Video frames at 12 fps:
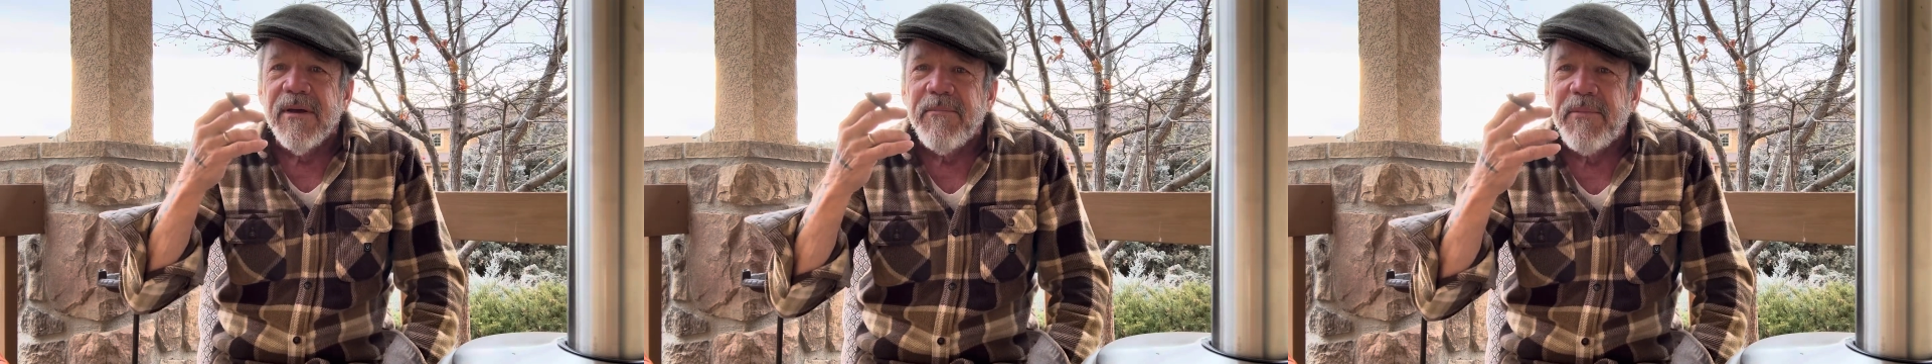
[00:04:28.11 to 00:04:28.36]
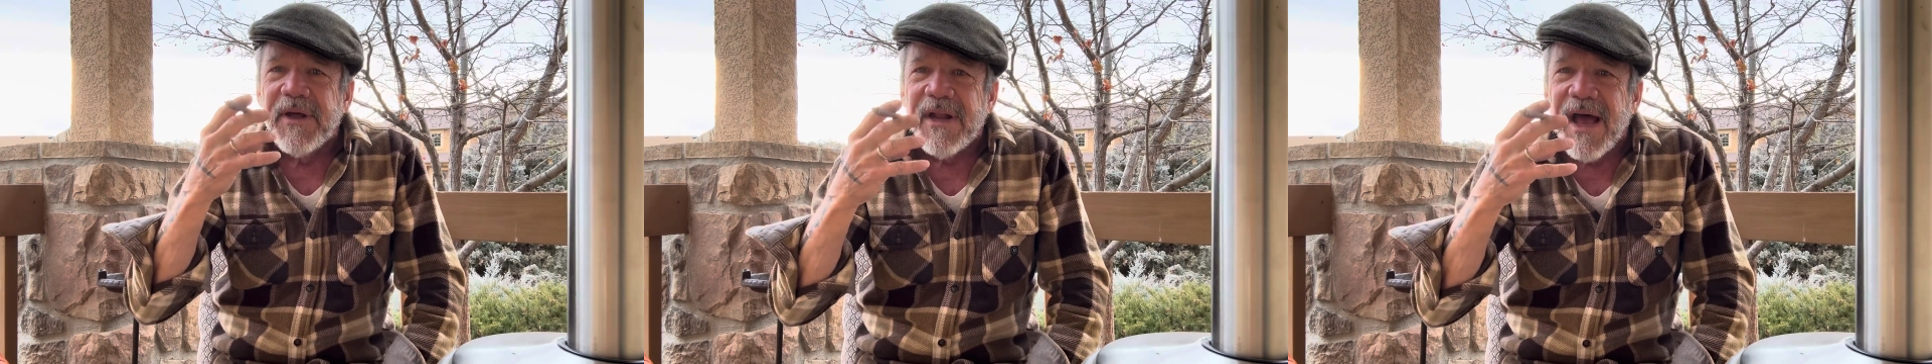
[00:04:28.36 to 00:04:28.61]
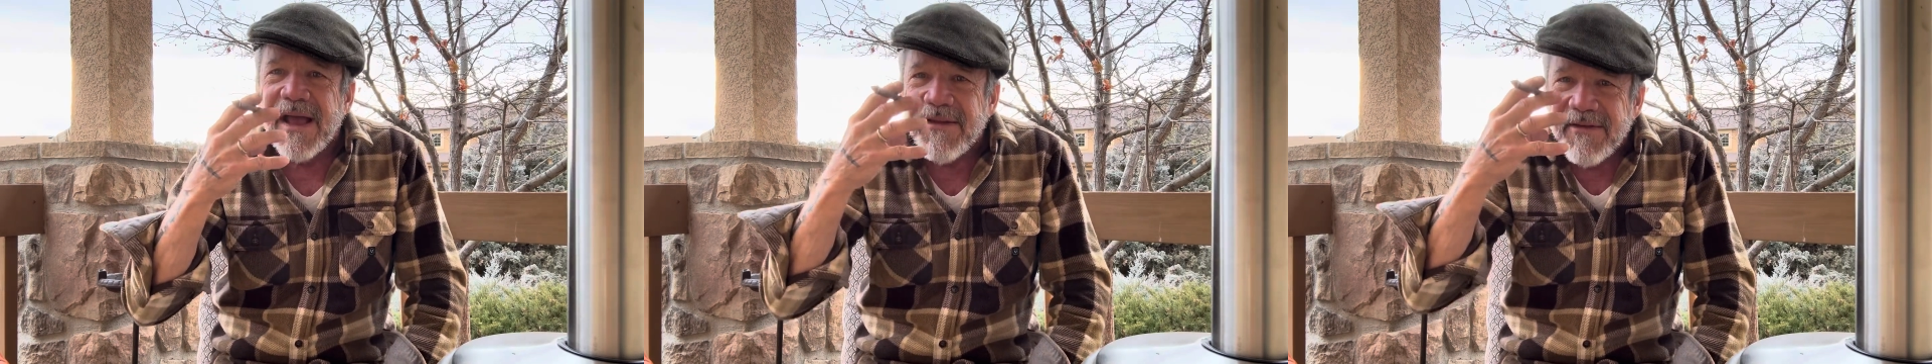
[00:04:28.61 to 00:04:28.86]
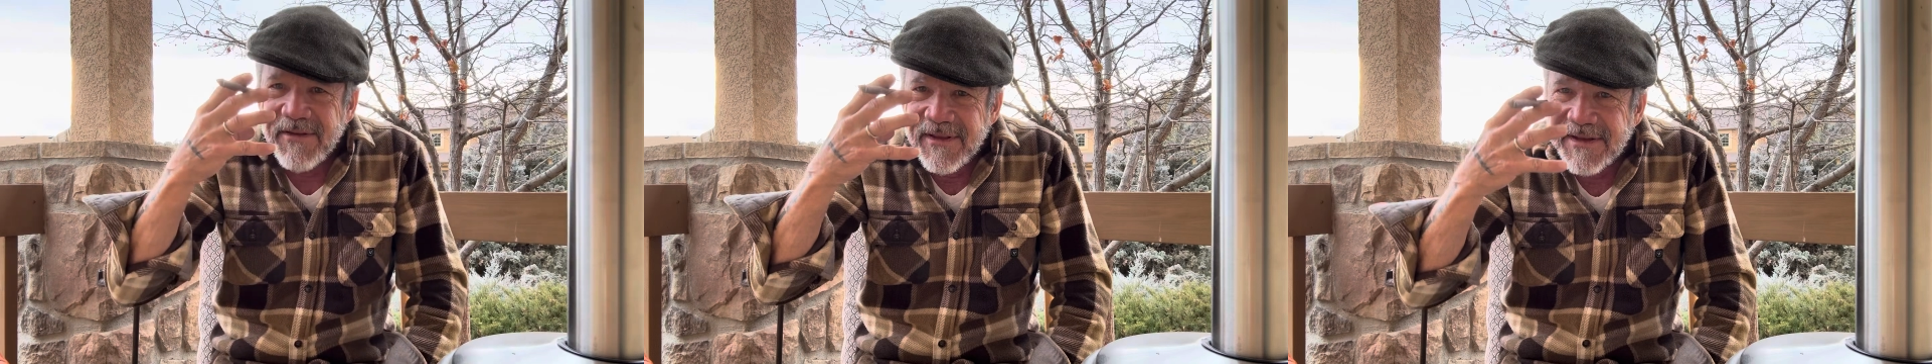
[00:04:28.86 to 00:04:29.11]
but I
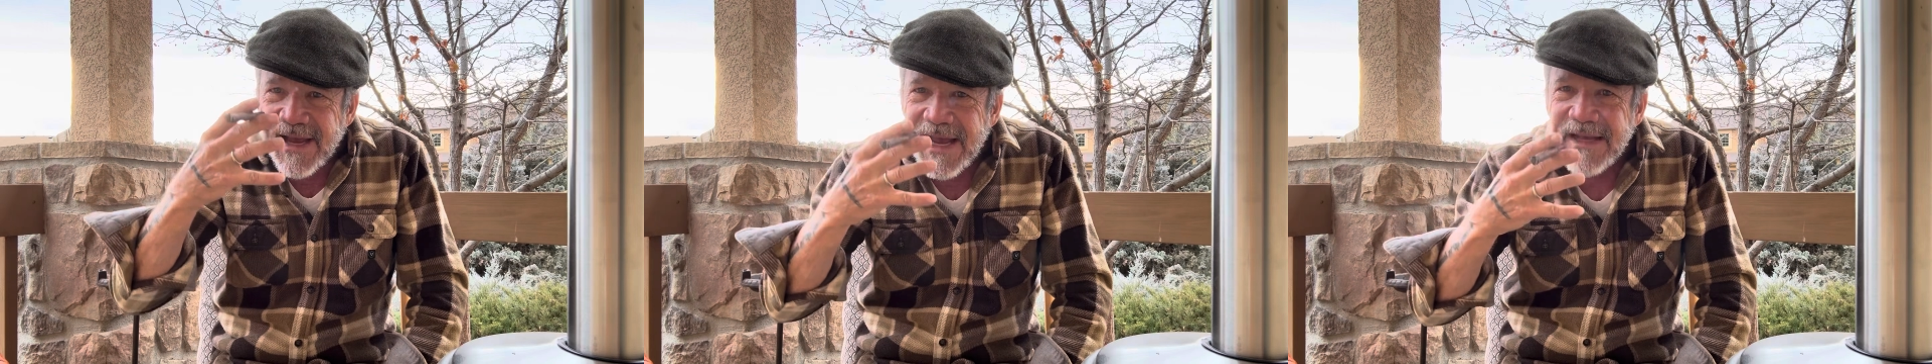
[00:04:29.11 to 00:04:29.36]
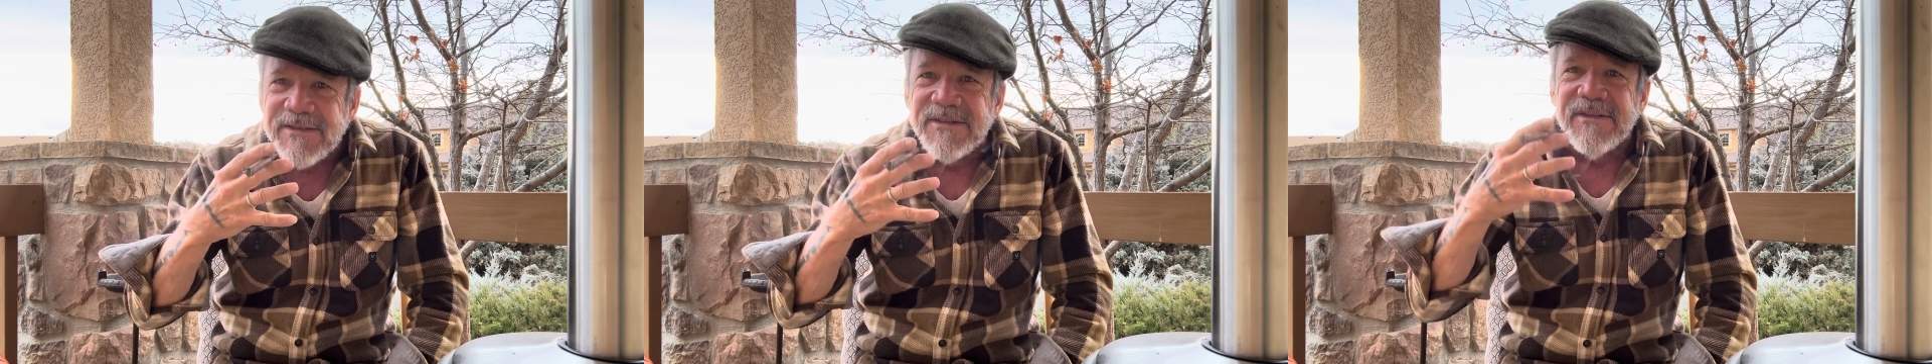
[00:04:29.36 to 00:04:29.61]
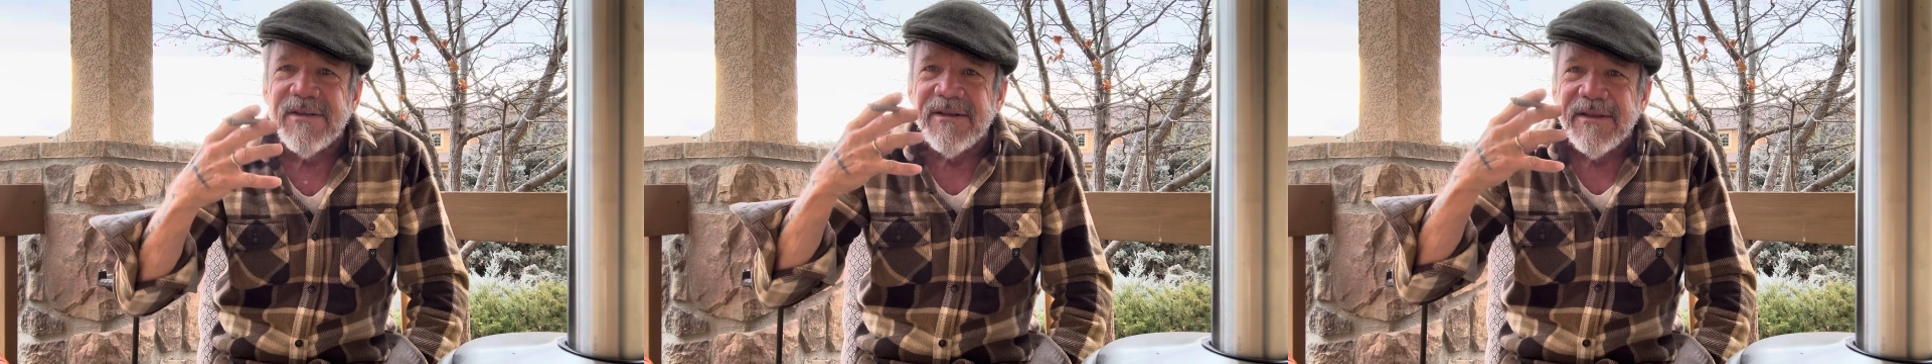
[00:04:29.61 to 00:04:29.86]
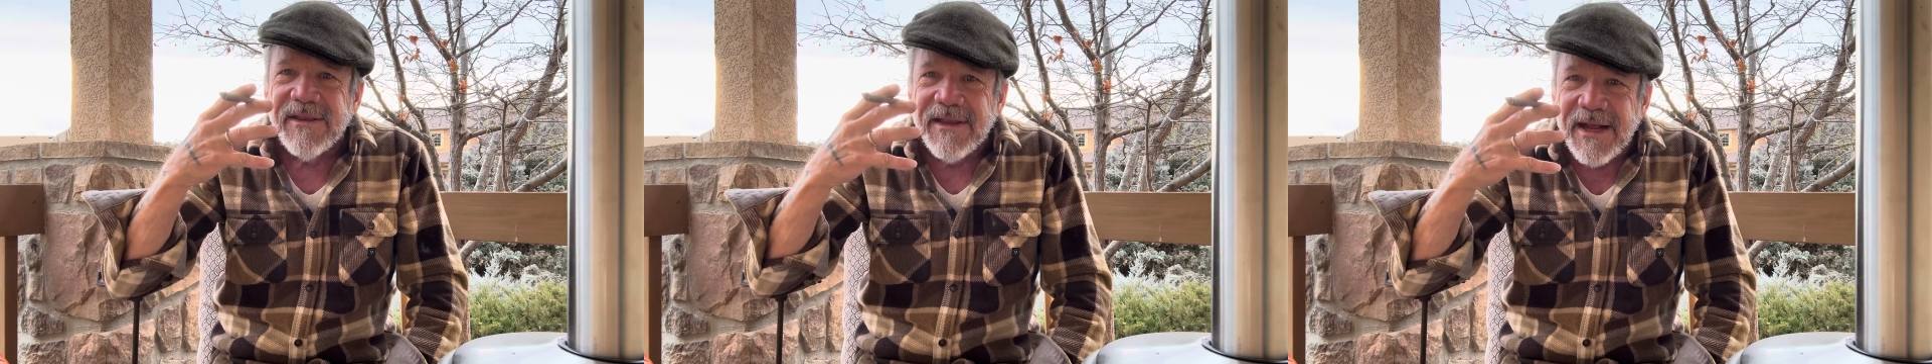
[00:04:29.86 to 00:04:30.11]
taste
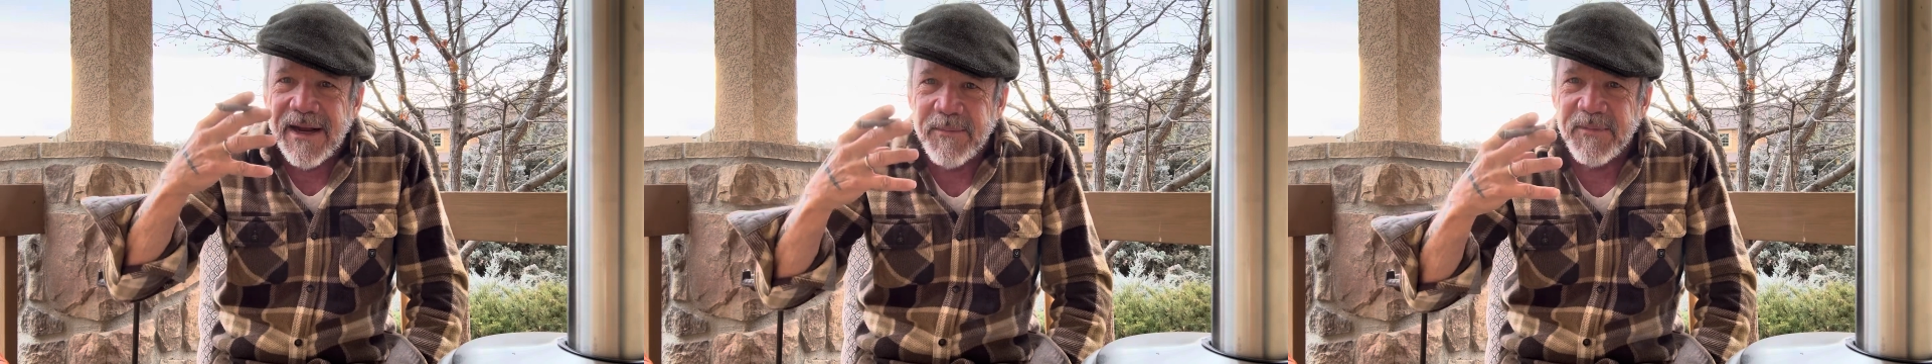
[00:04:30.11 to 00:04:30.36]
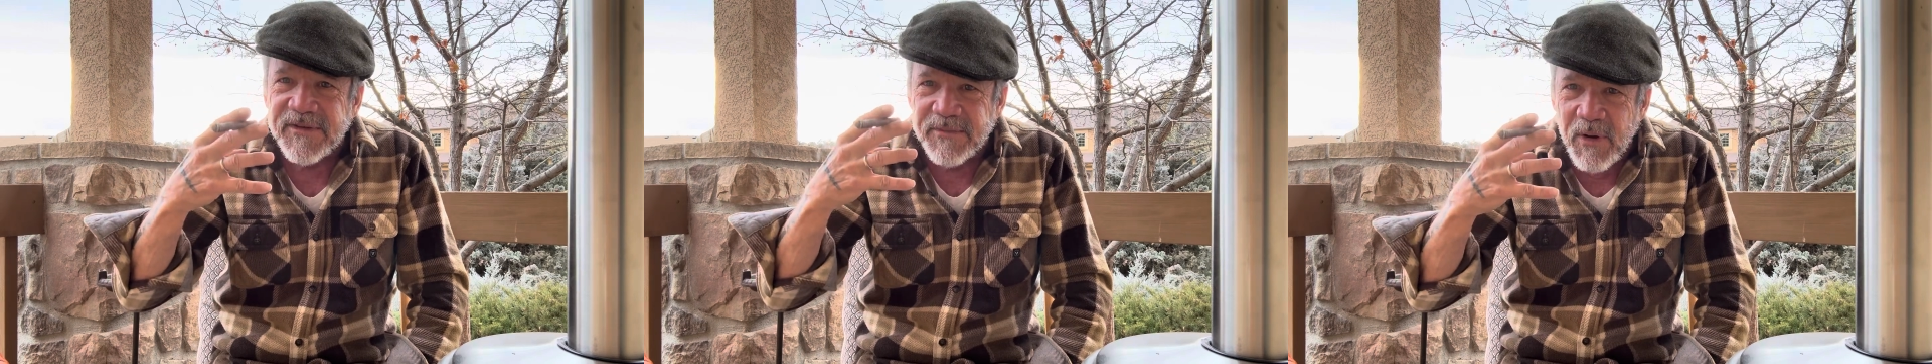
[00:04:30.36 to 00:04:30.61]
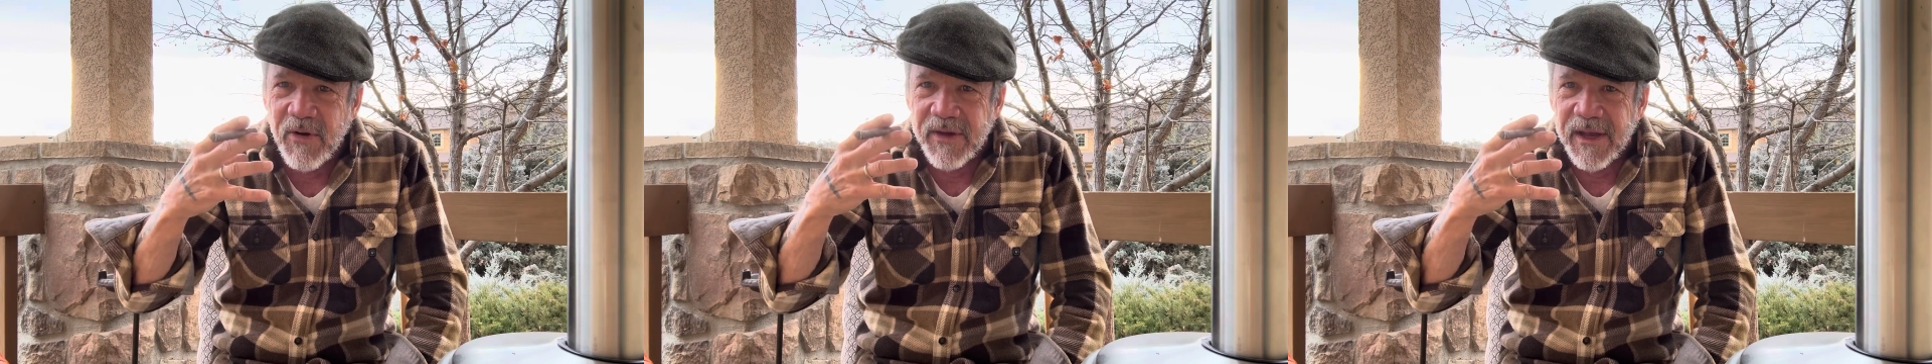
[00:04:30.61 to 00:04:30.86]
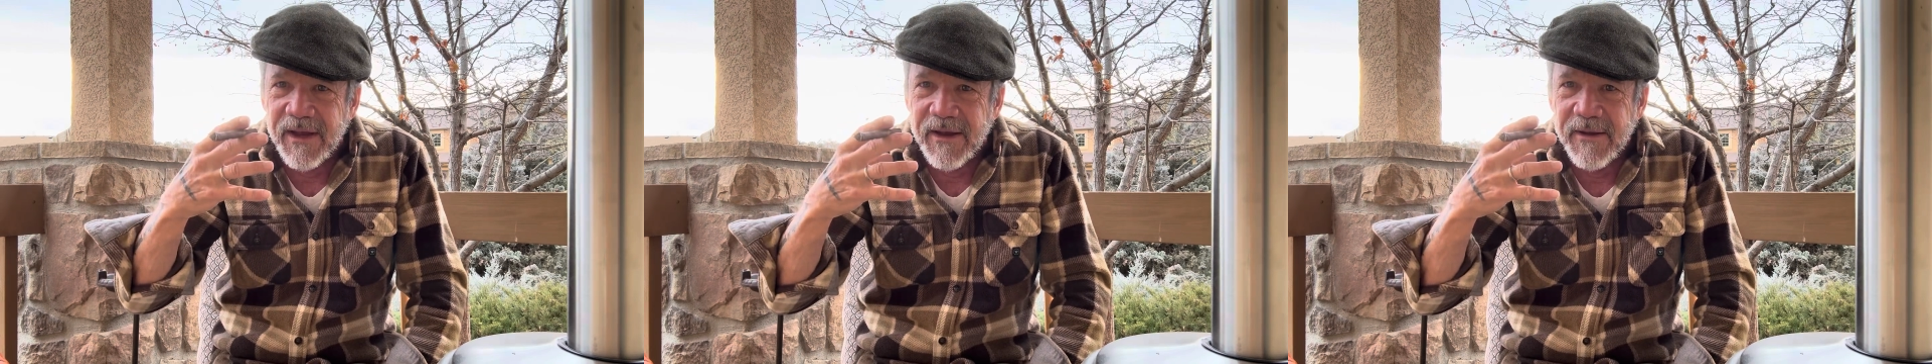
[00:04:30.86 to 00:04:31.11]
that I'm smoking.